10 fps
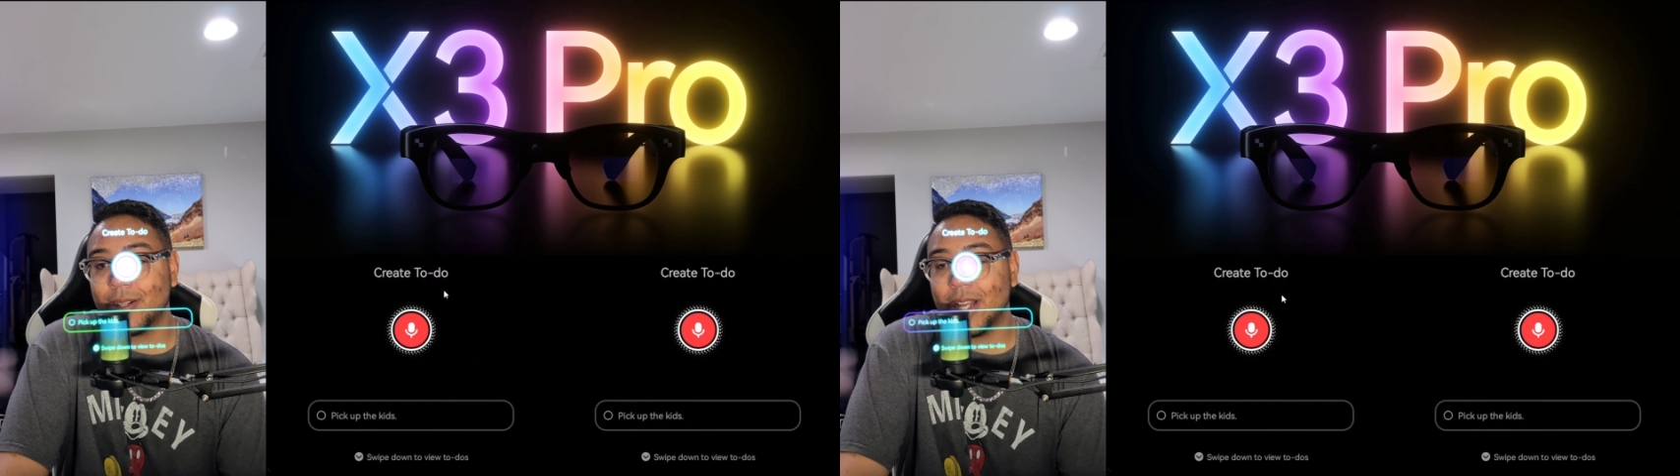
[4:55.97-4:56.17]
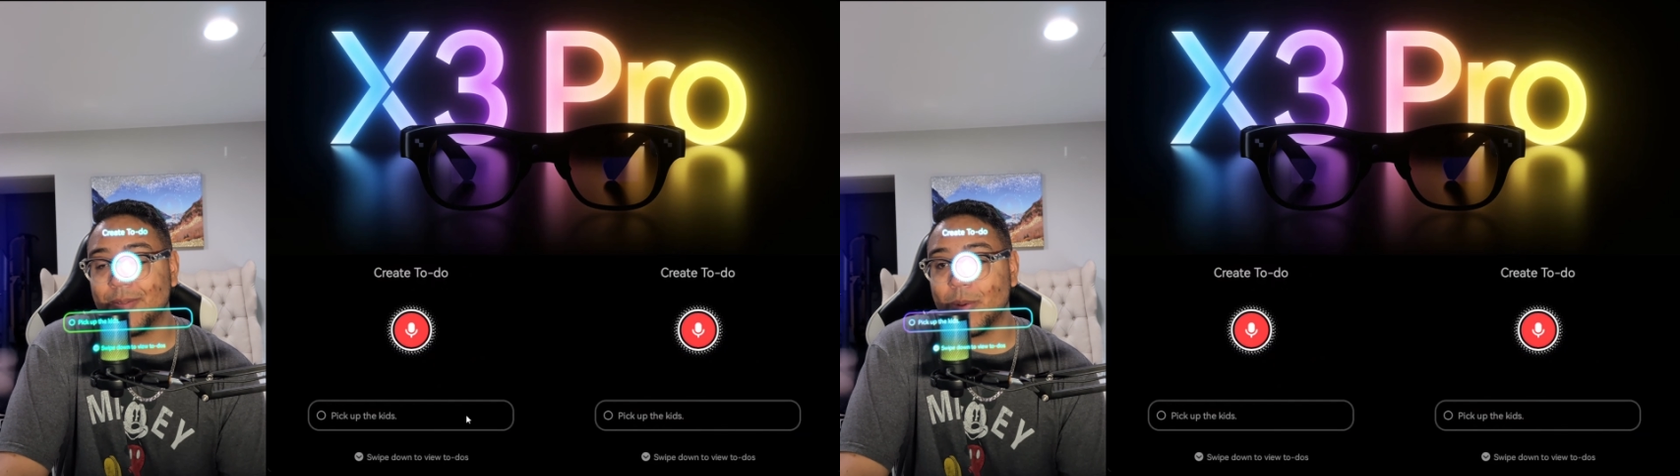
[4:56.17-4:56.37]

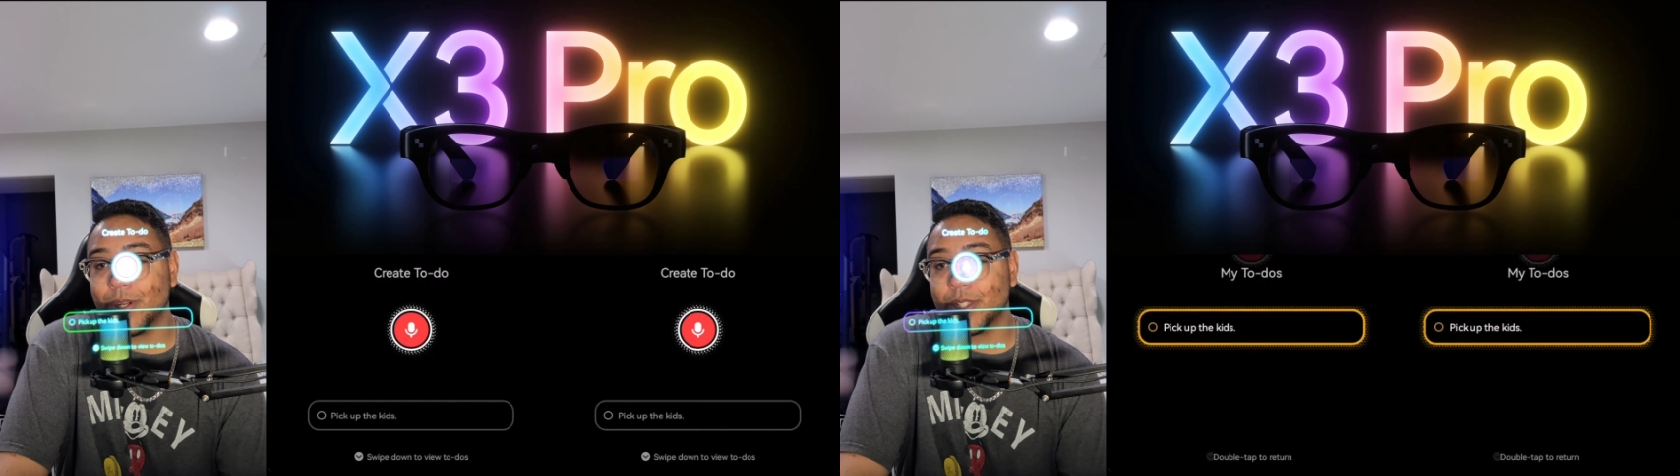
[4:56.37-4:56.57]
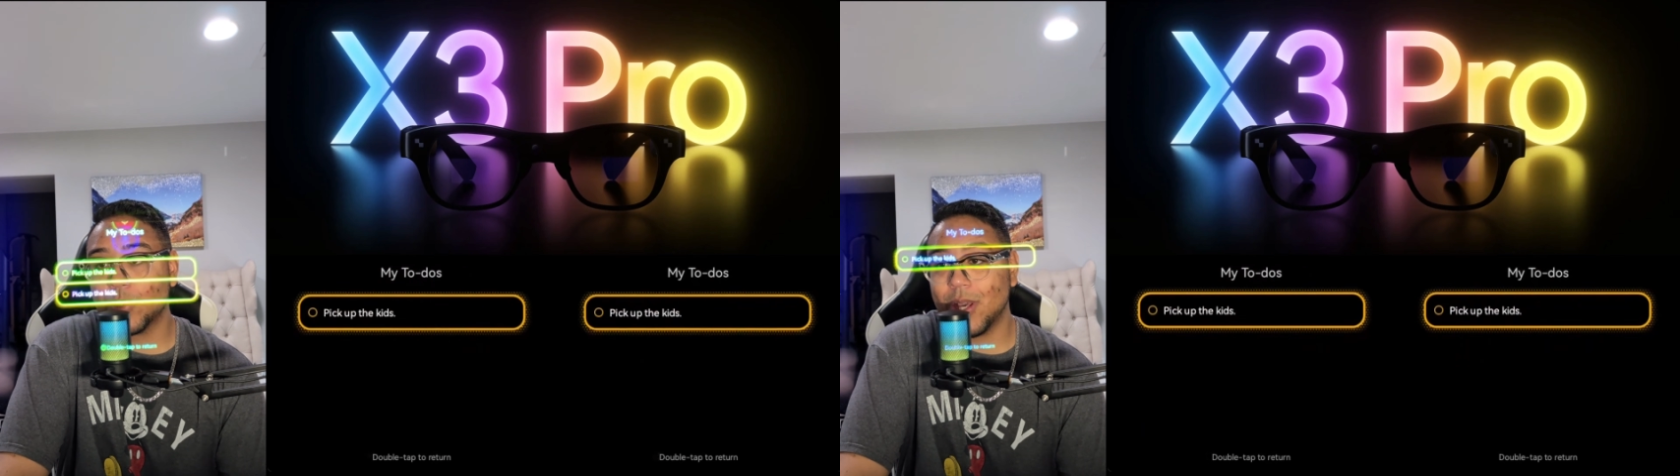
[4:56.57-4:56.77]
if I want
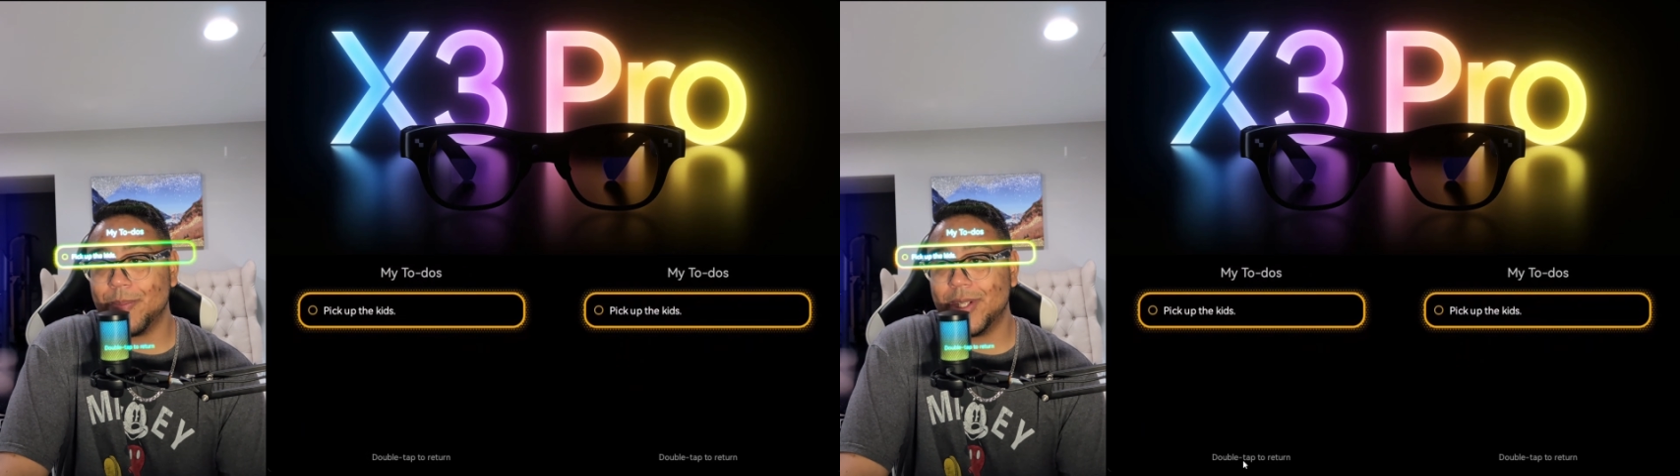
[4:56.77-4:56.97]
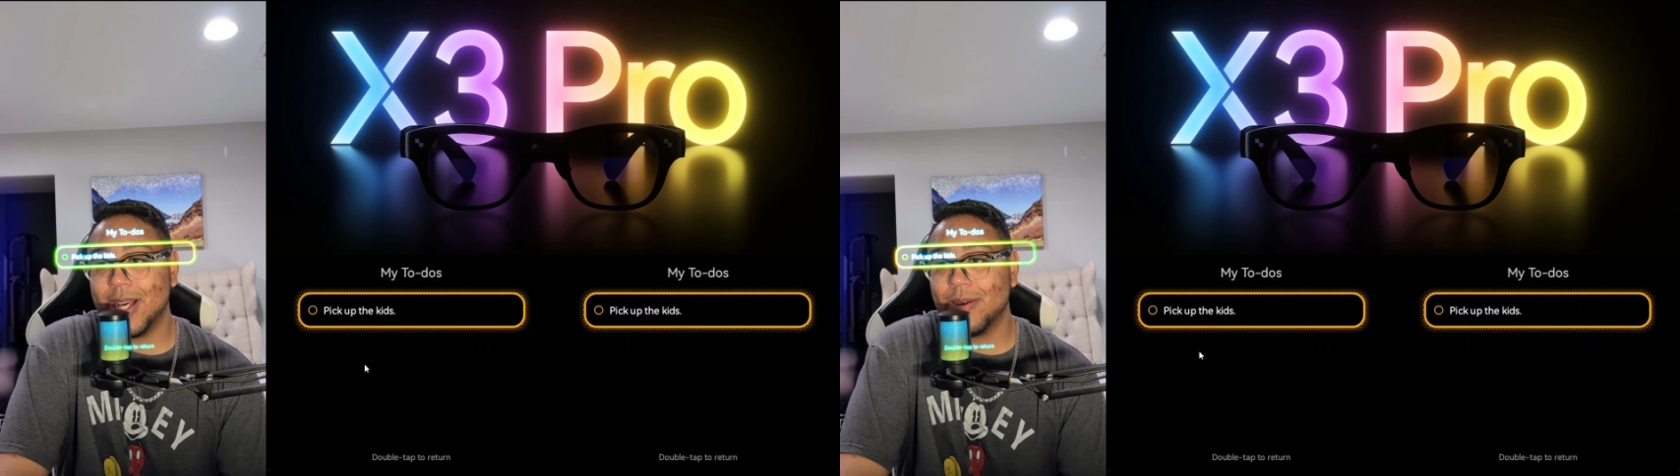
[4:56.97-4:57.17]
to
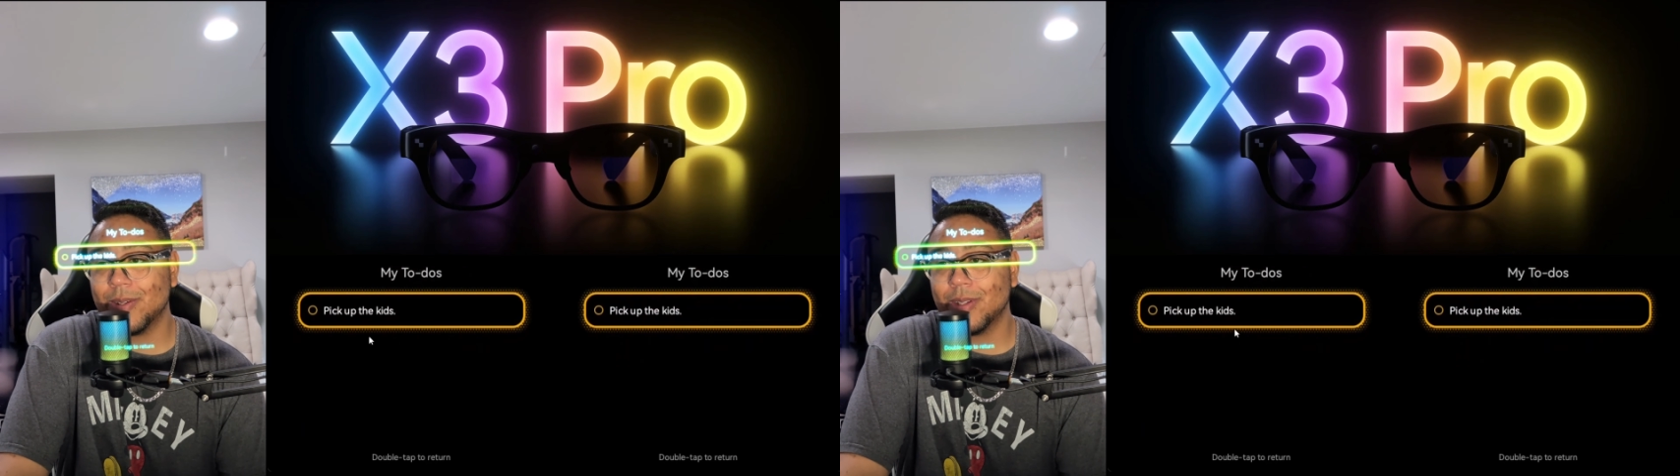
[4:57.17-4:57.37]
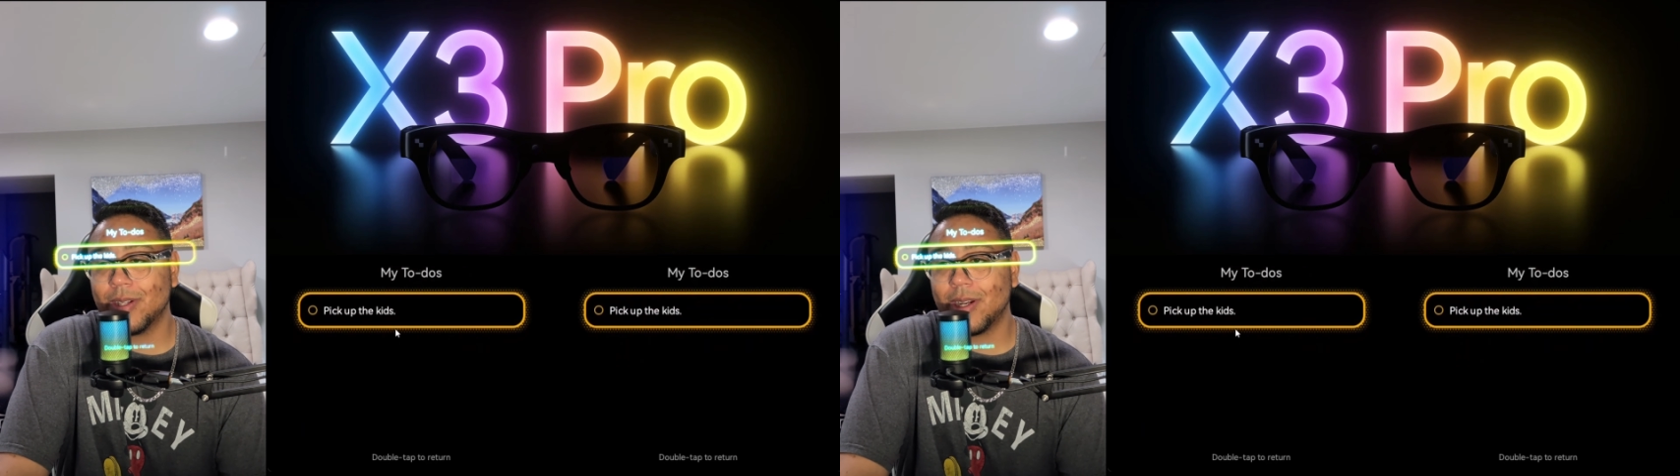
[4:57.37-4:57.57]
swipe down,